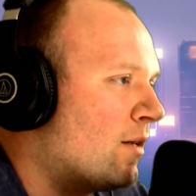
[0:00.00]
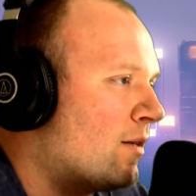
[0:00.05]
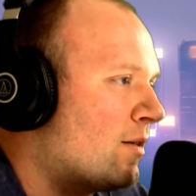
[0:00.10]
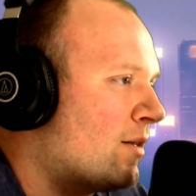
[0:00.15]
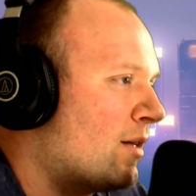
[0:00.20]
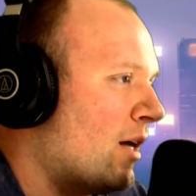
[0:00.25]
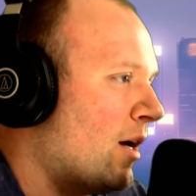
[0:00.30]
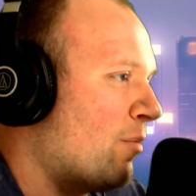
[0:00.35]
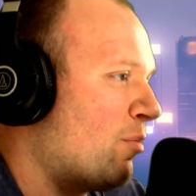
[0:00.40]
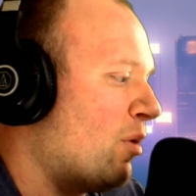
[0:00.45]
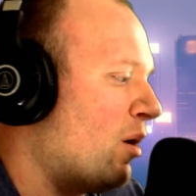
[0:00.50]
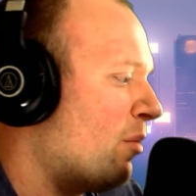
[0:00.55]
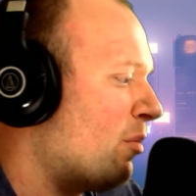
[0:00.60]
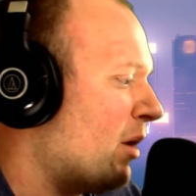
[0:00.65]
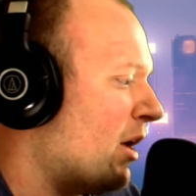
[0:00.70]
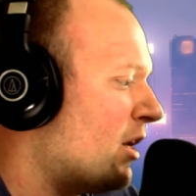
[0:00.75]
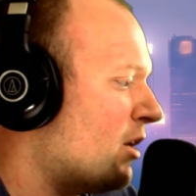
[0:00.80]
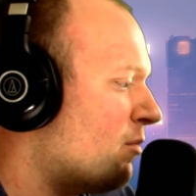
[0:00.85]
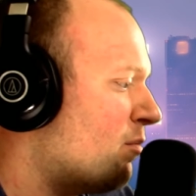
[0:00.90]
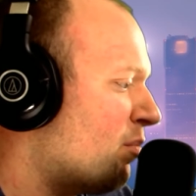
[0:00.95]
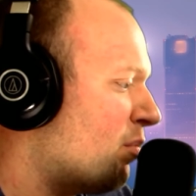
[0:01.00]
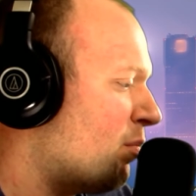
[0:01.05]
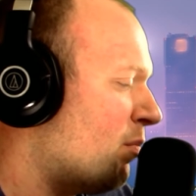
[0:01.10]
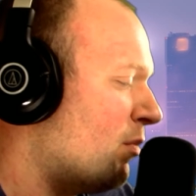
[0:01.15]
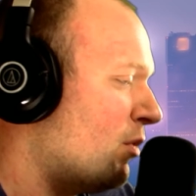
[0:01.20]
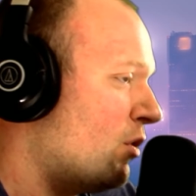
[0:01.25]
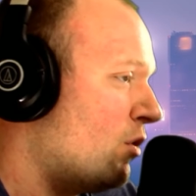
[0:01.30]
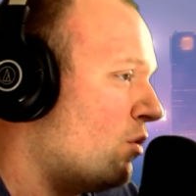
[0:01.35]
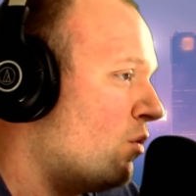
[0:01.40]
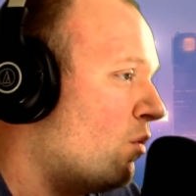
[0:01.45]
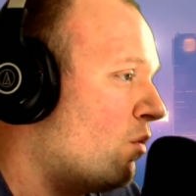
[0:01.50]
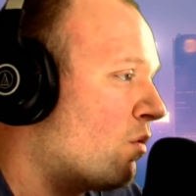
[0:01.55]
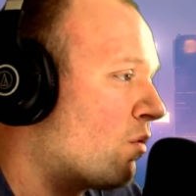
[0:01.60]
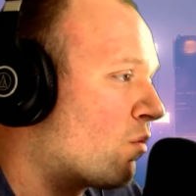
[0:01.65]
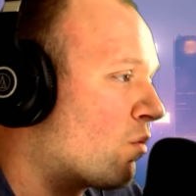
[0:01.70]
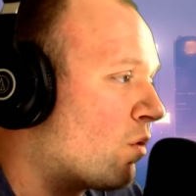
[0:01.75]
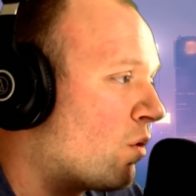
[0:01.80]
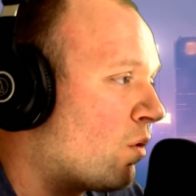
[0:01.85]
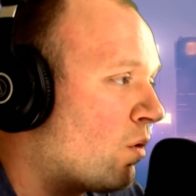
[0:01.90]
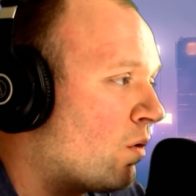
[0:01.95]
step up and do
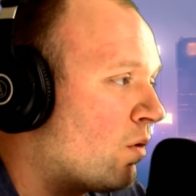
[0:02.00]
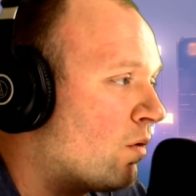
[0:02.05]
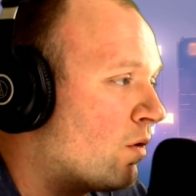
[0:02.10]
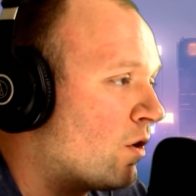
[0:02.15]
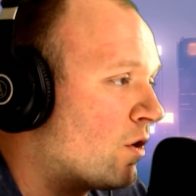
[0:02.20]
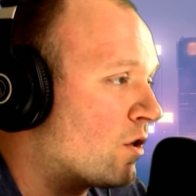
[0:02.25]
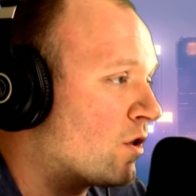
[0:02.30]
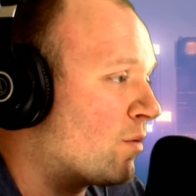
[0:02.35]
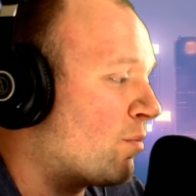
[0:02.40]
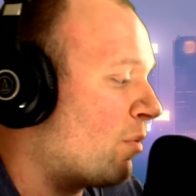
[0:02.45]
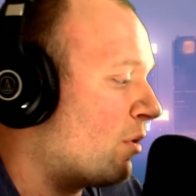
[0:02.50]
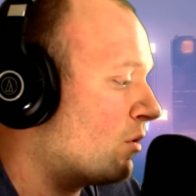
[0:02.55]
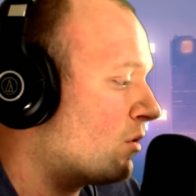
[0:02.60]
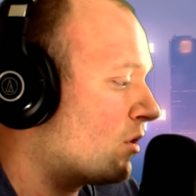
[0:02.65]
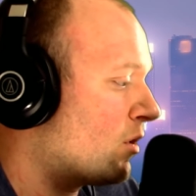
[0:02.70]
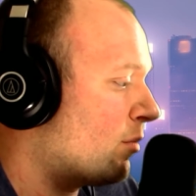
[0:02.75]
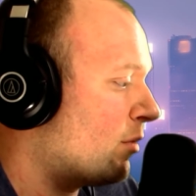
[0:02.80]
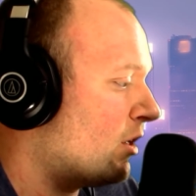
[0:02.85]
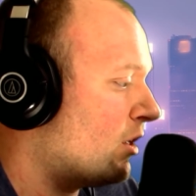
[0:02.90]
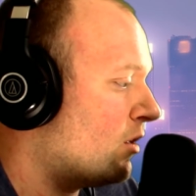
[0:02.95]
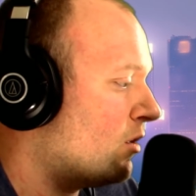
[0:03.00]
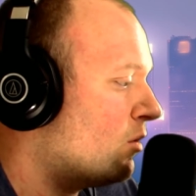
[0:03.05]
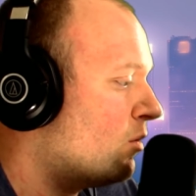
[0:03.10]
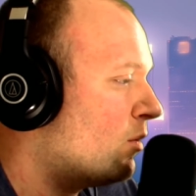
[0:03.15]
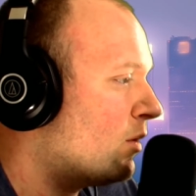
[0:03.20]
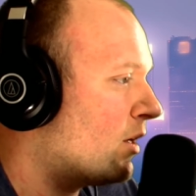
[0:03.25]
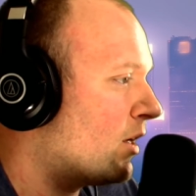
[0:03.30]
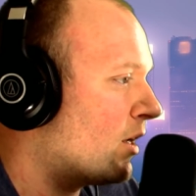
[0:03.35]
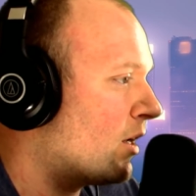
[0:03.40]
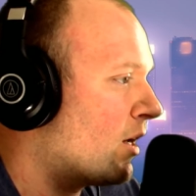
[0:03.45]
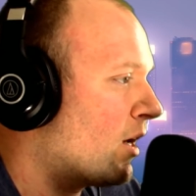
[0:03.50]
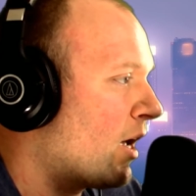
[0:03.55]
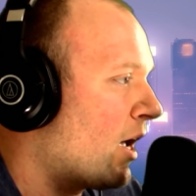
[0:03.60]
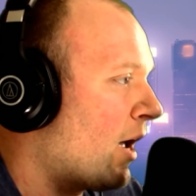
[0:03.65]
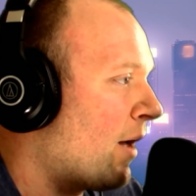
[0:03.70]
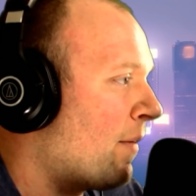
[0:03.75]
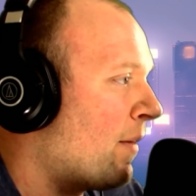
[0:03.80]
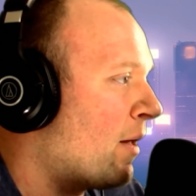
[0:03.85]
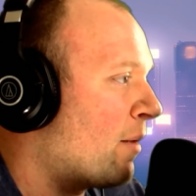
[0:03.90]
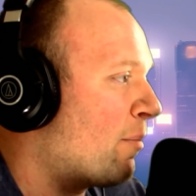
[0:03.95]
the role you're supposed to be doing,
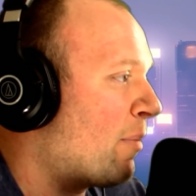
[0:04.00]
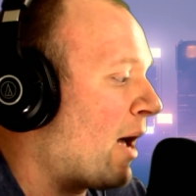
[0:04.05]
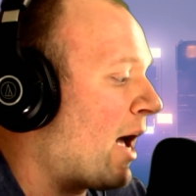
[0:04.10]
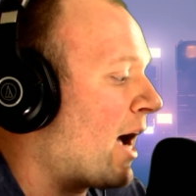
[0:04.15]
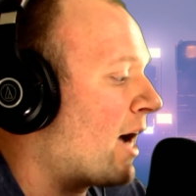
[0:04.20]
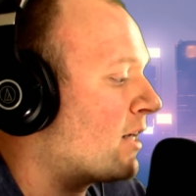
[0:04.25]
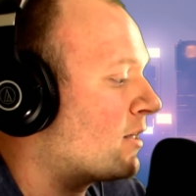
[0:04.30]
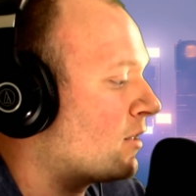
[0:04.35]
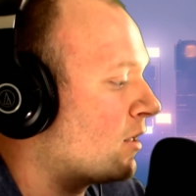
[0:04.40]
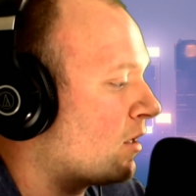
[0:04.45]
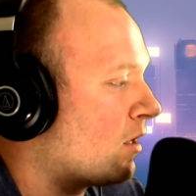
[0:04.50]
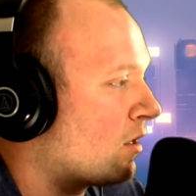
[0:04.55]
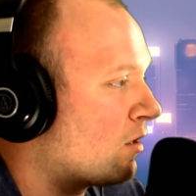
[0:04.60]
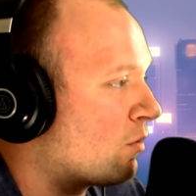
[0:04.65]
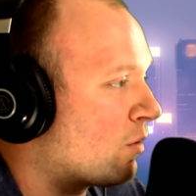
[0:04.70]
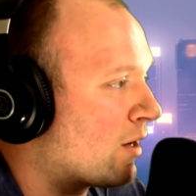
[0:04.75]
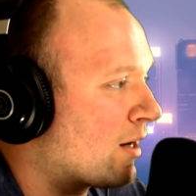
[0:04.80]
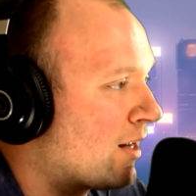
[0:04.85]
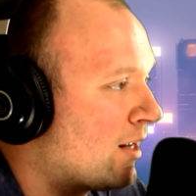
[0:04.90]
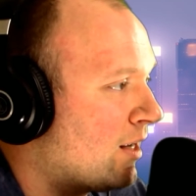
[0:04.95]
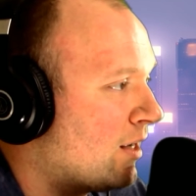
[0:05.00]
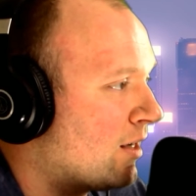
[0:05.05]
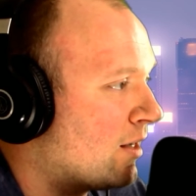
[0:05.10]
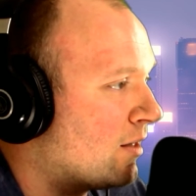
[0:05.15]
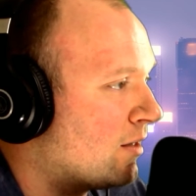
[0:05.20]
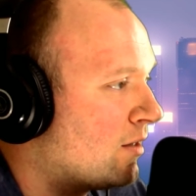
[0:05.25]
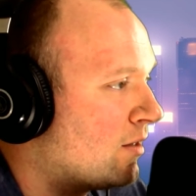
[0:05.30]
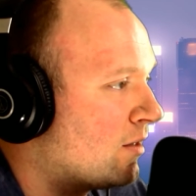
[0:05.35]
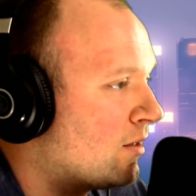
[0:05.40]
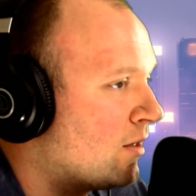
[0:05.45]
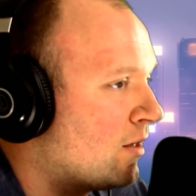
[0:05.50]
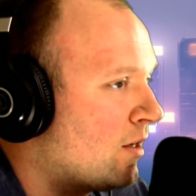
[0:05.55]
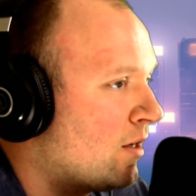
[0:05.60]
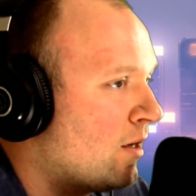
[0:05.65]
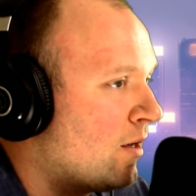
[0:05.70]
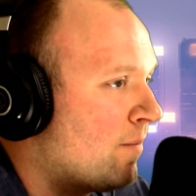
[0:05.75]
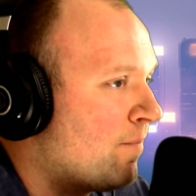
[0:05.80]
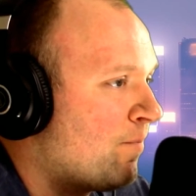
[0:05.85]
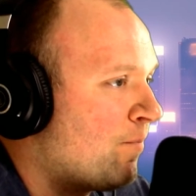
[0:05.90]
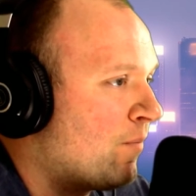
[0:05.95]
and then pass it on to our kids.
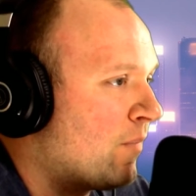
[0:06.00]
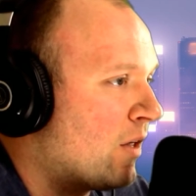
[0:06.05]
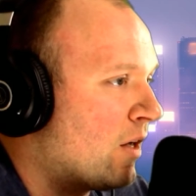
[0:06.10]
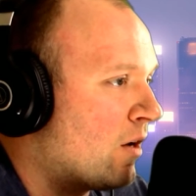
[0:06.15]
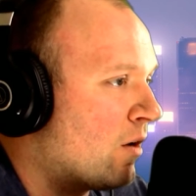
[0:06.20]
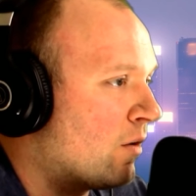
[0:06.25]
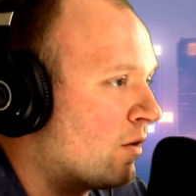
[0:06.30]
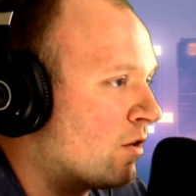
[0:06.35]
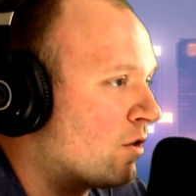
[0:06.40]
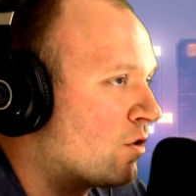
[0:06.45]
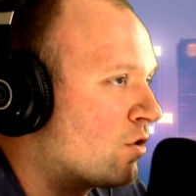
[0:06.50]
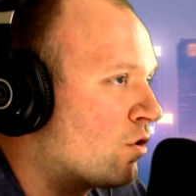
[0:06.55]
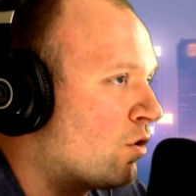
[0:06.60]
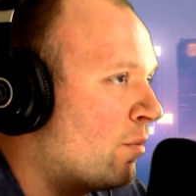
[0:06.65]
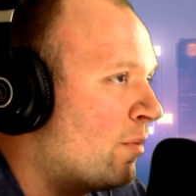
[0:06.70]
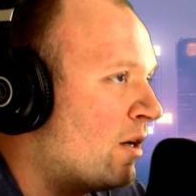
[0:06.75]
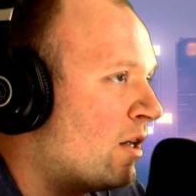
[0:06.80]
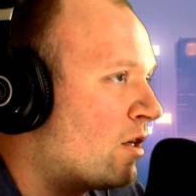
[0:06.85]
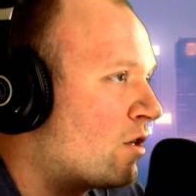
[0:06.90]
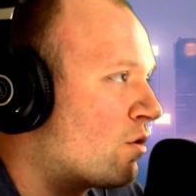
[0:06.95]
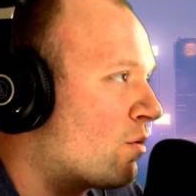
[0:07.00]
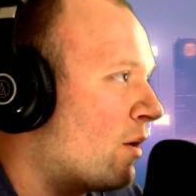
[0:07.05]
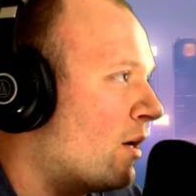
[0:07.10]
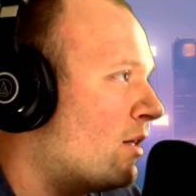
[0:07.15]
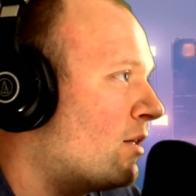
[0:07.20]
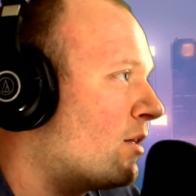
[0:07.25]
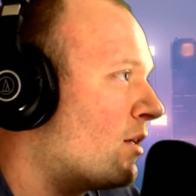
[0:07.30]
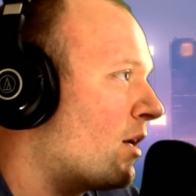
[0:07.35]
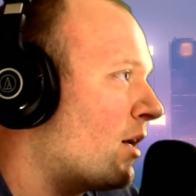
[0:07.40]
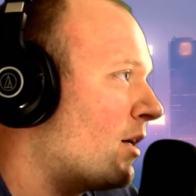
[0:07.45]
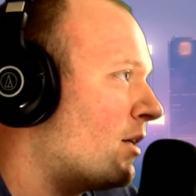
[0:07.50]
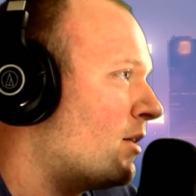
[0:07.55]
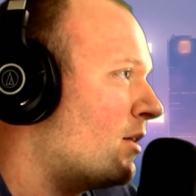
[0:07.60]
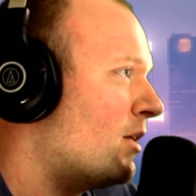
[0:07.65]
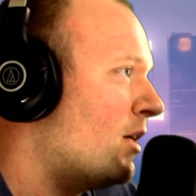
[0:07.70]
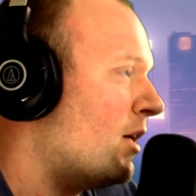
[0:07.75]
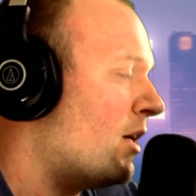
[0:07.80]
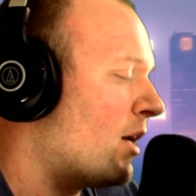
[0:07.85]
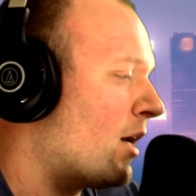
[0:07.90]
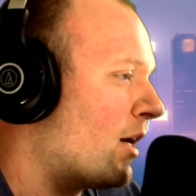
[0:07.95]
And there's so many traits that I
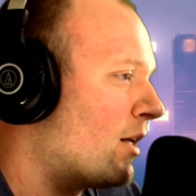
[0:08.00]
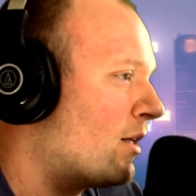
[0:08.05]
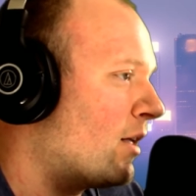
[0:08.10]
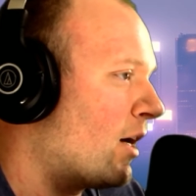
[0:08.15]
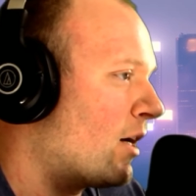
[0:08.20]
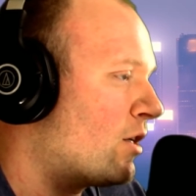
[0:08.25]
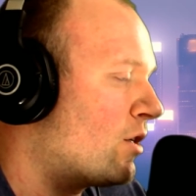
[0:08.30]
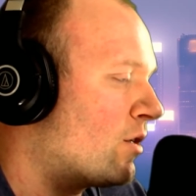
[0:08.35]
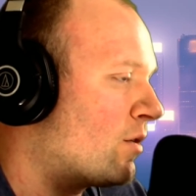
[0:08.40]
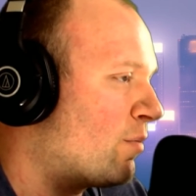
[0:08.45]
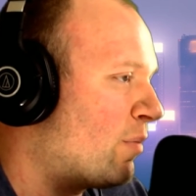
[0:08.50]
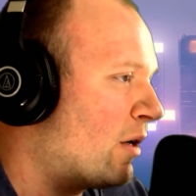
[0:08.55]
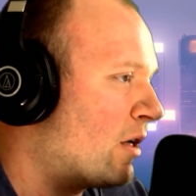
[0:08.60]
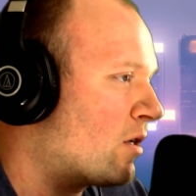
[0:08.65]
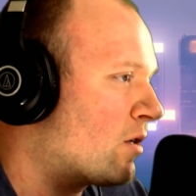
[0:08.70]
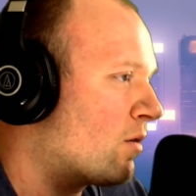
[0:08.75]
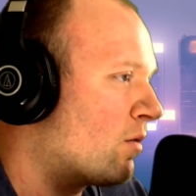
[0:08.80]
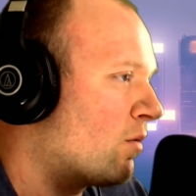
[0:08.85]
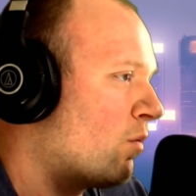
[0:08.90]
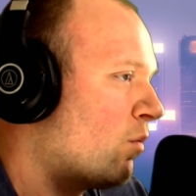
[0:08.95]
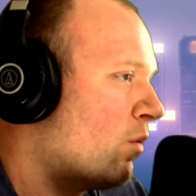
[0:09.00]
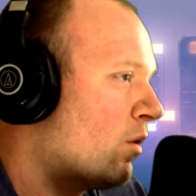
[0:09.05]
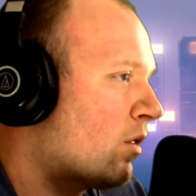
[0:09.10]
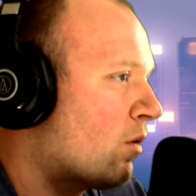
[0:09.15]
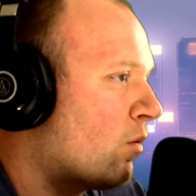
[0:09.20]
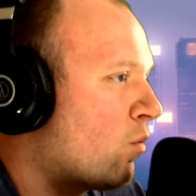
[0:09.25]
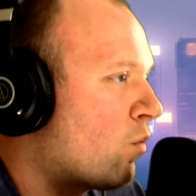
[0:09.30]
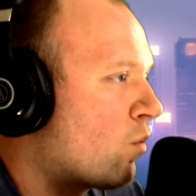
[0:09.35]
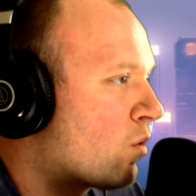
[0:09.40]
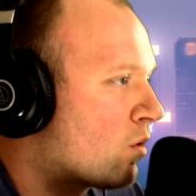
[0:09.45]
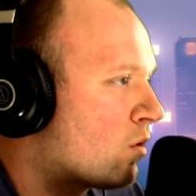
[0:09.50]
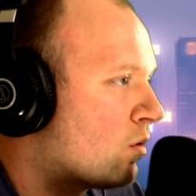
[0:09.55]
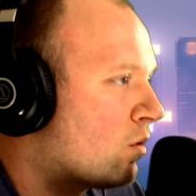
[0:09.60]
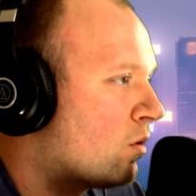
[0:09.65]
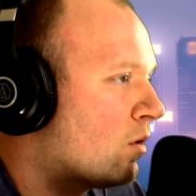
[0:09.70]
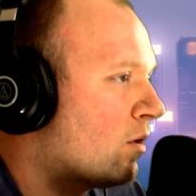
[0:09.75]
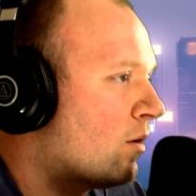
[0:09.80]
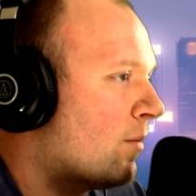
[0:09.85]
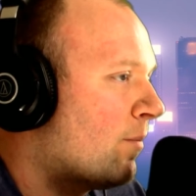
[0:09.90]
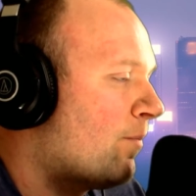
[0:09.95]
see, and I just picture what the
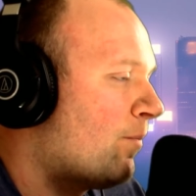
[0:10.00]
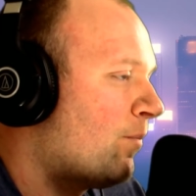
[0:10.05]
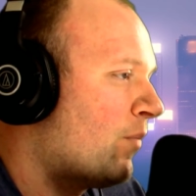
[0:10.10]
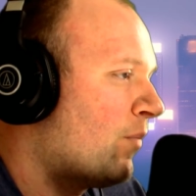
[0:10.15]
world